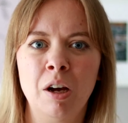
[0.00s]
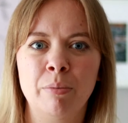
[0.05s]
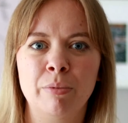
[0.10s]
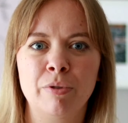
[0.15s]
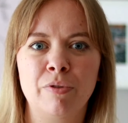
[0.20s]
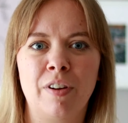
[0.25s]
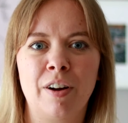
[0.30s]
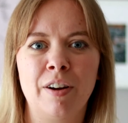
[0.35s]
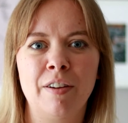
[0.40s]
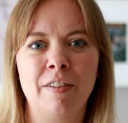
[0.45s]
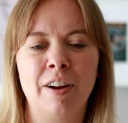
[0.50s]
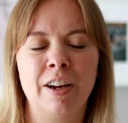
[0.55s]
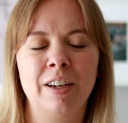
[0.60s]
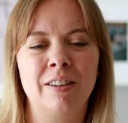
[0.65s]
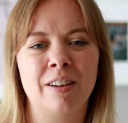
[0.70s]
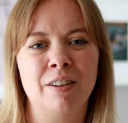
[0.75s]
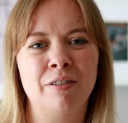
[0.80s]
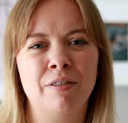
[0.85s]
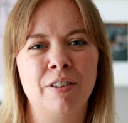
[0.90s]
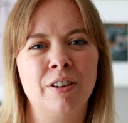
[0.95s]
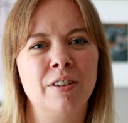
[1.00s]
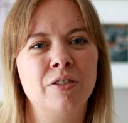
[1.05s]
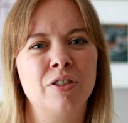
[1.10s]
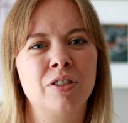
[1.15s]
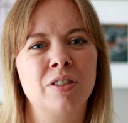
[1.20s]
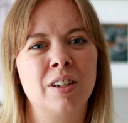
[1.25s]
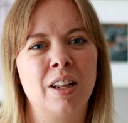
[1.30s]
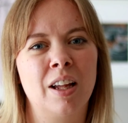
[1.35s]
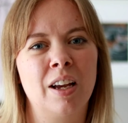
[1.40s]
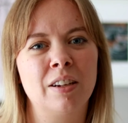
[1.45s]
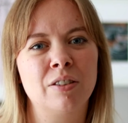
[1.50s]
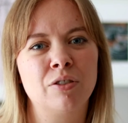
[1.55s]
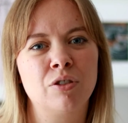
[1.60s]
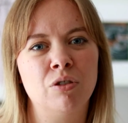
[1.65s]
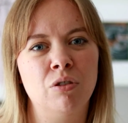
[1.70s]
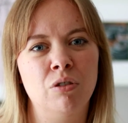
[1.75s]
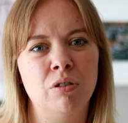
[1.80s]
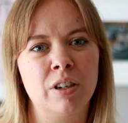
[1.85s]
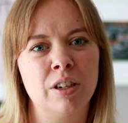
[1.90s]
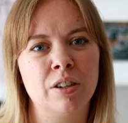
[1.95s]
But it's very different just like
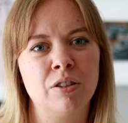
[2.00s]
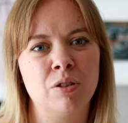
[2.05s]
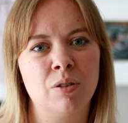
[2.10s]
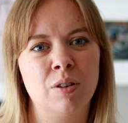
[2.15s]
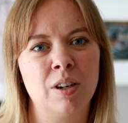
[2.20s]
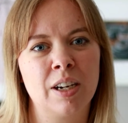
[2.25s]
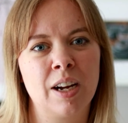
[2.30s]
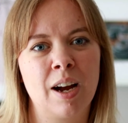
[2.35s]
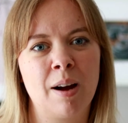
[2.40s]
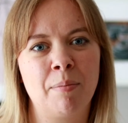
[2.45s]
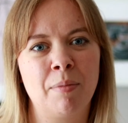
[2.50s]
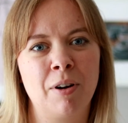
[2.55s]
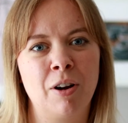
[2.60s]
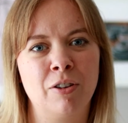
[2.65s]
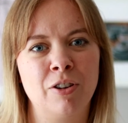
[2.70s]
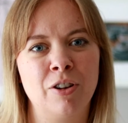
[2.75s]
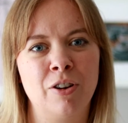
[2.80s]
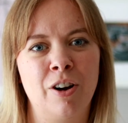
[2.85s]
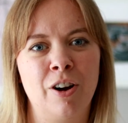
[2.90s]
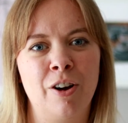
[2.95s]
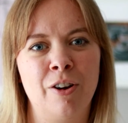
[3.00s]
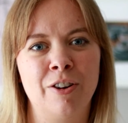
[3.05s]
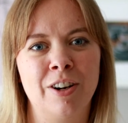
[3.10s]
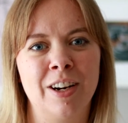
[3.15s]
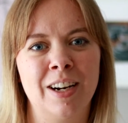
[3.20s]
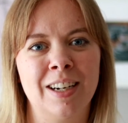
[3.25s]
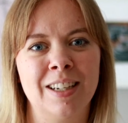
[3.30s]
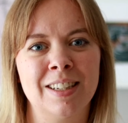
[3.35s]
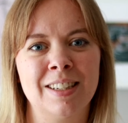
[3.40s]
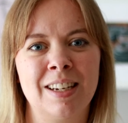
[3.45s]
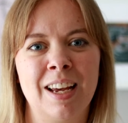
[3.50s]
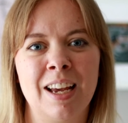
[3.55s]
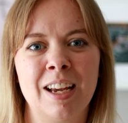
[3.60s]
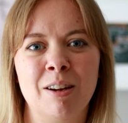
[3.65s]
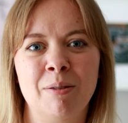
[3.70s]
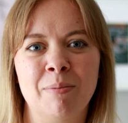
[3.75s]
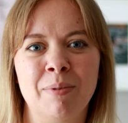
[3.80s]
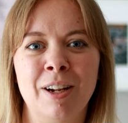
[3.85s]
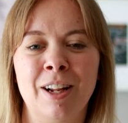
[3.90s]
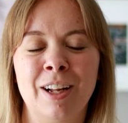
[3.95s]
talking to a camera on your own, and it's
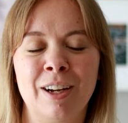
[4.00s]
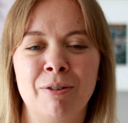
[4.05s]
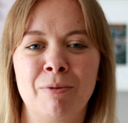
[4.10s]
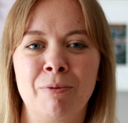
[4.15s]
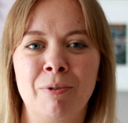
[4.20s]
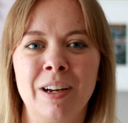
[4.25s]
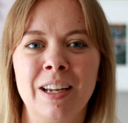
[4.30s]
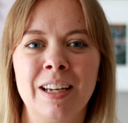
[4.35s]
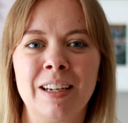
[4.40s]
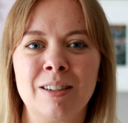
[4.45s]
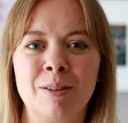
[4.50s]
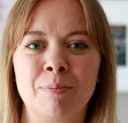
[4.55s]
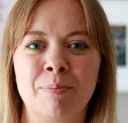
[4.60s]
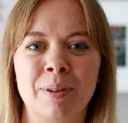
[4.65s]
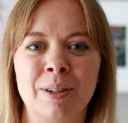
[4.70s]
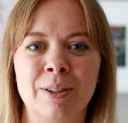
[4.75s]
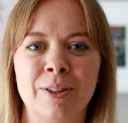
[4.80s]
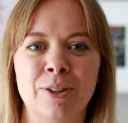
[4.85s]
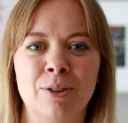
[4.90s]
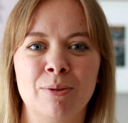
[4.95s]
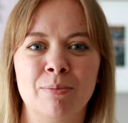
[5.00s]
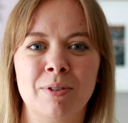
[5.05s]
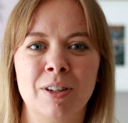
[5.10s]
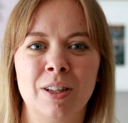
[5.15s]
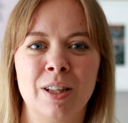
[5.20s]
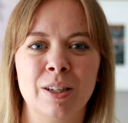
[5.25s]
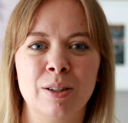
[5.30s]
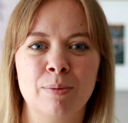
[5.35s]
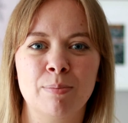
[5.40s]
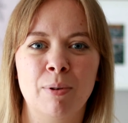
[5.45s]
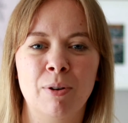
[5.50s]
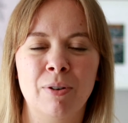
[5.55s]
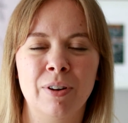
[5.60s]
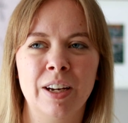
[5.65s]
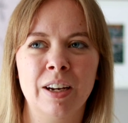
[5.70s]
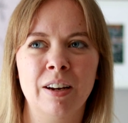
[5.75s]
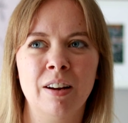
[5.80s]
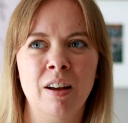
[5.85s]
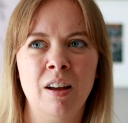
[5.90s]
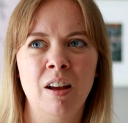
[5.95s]
taken me like a week to build up to this
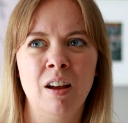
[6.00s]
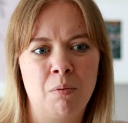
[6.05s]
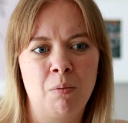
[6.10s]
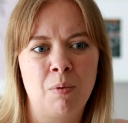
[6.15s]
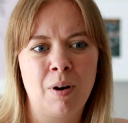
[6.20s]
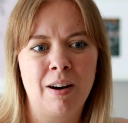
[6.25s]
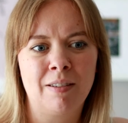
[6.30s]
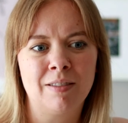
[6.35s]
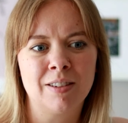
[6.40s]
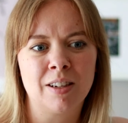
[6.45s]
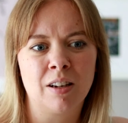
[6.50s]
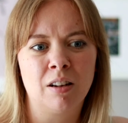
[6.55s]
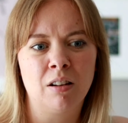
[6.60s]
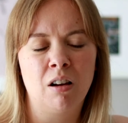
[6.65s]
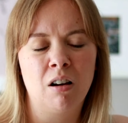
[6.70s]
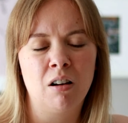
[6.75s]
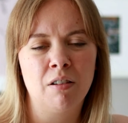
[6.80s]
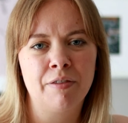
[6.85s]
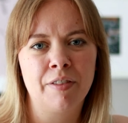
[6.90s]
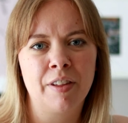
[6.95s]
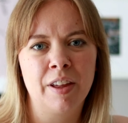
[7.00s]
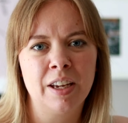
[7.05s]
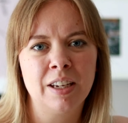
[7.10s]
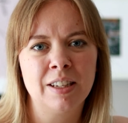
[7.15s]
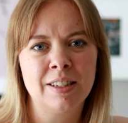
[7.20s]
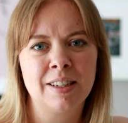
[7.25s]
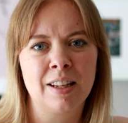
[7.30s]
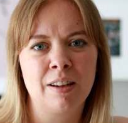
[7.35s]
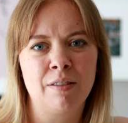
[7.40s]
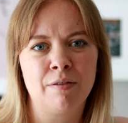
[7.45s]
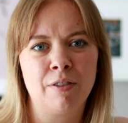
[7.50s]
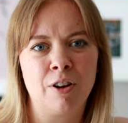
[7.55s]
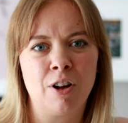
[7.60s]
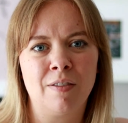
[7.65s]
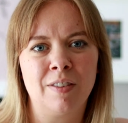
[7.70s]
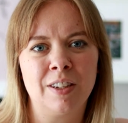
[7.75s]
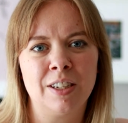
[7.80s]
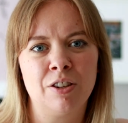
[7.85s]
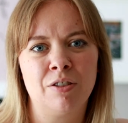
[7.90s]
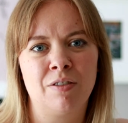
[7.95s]
point. Whereas a lot of things that
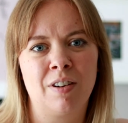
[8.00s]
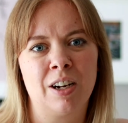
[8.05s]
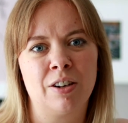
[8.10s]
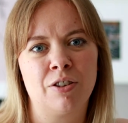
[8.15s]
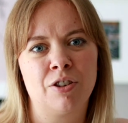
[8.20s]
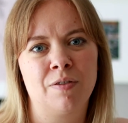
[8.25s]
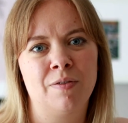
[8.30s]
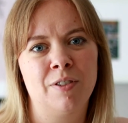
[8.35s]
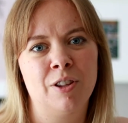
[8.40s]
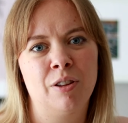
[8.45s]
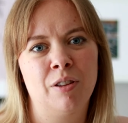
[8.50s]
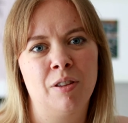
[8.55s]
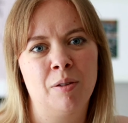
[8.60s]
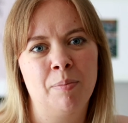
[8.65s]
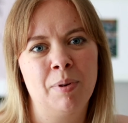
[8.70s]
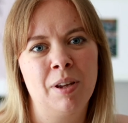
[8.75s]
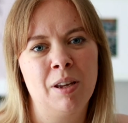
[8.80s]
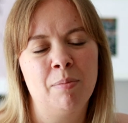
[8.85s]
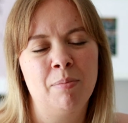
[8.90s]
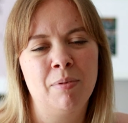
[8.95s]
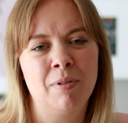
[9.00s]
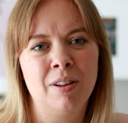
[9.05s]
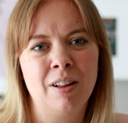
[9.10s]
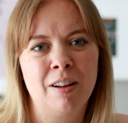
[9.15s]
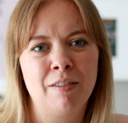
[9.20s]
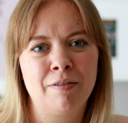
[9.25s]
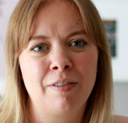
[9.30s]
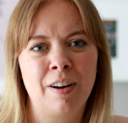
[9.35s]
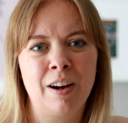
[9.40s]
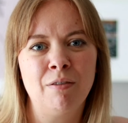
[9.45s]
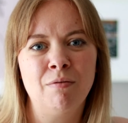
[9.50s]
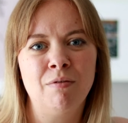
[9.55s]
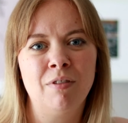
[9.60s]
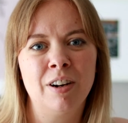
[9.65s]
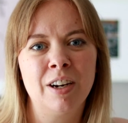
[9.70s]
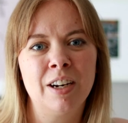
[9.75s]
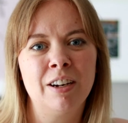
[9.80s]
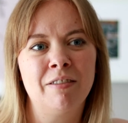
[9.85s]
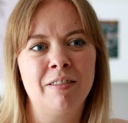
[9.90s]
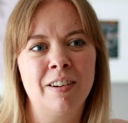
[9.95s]
involve interaction with other people I've found
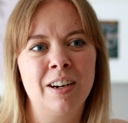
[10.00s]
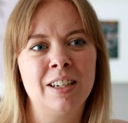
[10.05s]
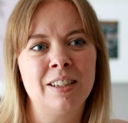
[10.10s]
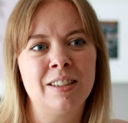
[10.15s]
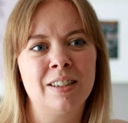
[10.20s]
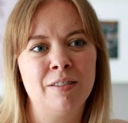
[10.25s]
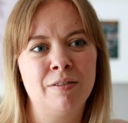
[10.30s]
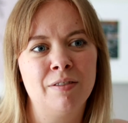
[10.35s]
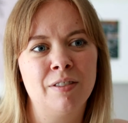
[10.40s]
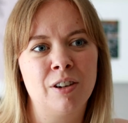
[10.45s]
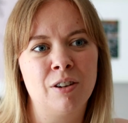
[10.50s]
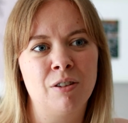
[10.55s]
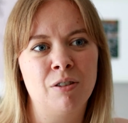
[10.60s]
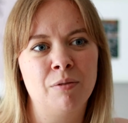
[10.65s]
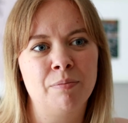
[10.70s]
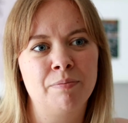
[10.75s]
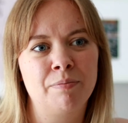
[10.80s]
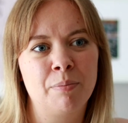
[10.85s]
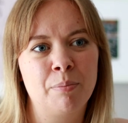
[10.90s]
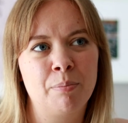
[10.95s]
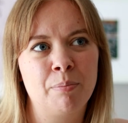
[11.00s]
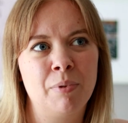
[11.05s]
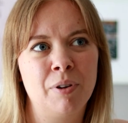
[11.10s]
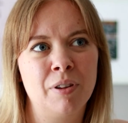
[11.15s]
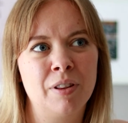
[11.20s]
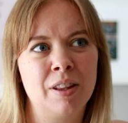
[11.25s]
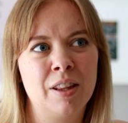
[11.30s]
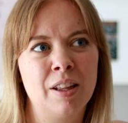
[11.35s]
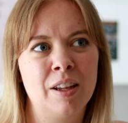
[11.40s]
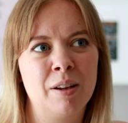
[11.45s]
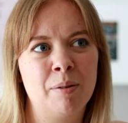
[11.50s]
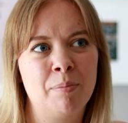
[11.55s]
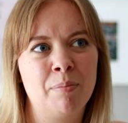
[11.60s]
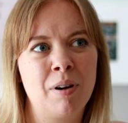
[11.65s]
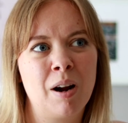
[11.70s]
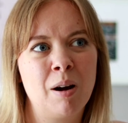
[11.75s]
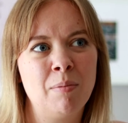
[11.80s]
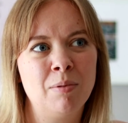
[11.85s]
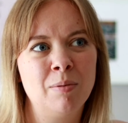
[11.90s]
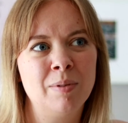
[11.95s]
really difficult. But the
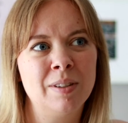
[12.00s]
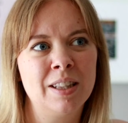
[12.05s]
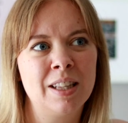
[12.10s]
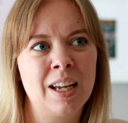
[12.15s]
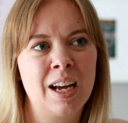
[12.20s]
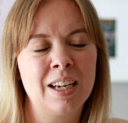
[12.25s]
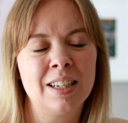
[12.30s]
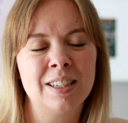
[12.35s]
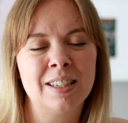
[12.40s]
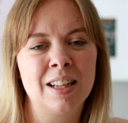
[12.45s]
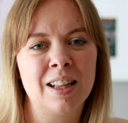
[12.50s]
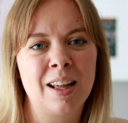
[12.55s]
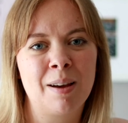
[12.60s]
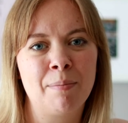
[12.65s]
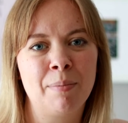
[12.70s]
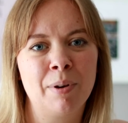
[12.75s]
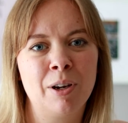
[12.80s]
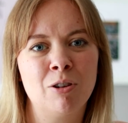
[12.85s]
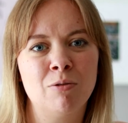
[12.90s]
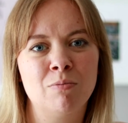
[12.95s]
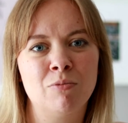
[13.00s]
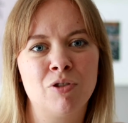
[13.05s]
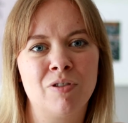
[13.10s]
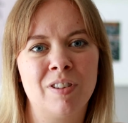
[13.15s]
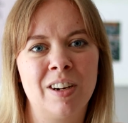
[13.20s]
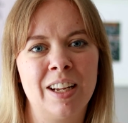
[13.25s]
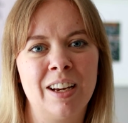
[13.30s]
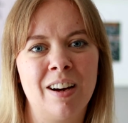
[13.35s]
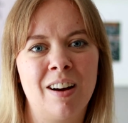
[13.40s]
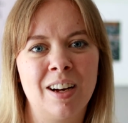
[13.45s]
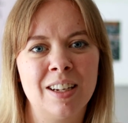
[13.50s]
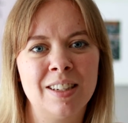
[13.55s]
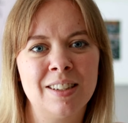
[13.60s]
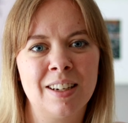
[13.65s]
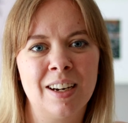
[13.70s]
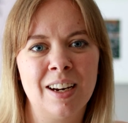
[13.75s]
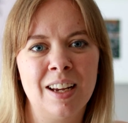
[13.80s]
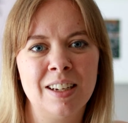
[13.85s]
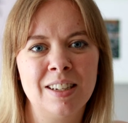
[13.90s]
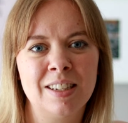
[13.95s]
problem with that is it then becomes really
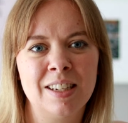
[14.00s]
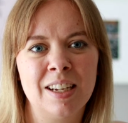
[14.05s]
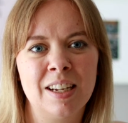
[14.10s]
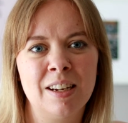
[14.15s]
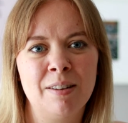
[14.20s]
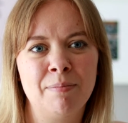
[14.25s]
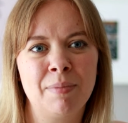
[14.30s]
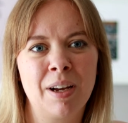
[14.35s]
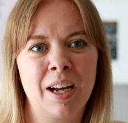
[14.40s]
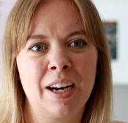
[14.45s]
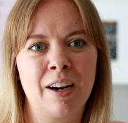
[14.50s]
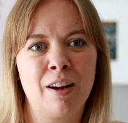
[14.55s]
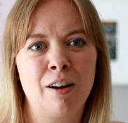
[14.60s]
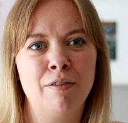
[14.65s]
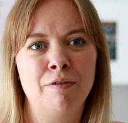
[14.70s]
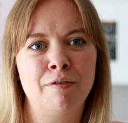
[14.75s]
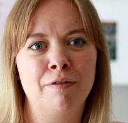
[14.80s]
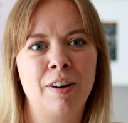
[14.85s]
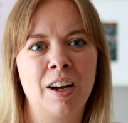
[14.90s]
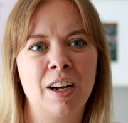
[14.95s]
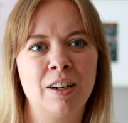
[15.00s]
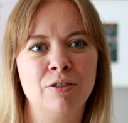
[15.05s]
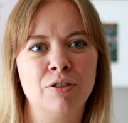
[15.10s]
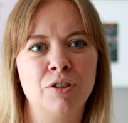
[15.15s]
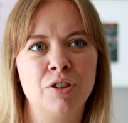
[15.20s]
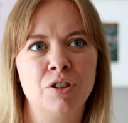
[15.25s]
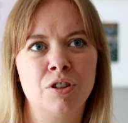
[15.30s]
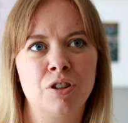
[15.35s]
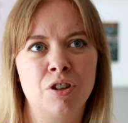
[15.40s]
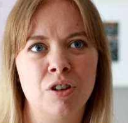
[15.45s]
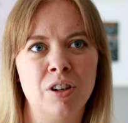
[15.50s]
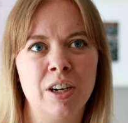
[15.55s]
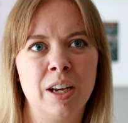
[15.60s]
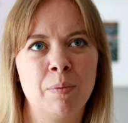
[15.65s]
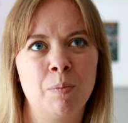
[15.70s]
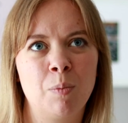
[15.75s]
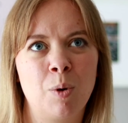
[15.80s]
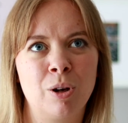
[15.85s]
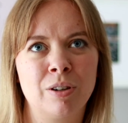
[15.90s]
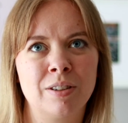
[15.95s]
isolating, and I felt stuck
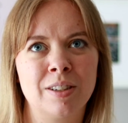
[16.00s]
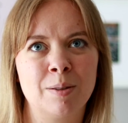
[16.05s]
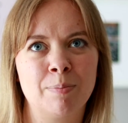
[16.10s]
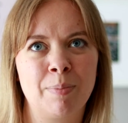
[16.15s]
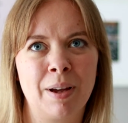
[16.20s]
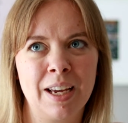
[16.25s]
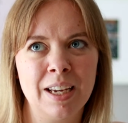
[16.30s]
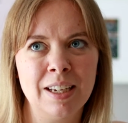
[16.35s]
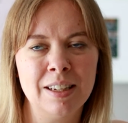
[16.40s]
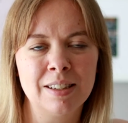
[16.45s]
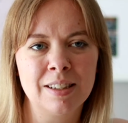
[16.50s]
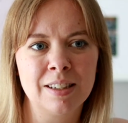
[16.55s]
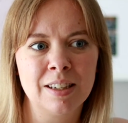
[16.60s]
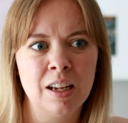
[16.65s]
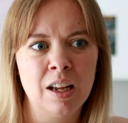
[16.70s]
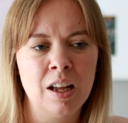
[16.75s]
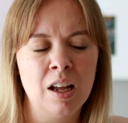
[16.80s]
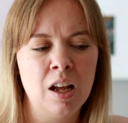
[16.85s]
in one space.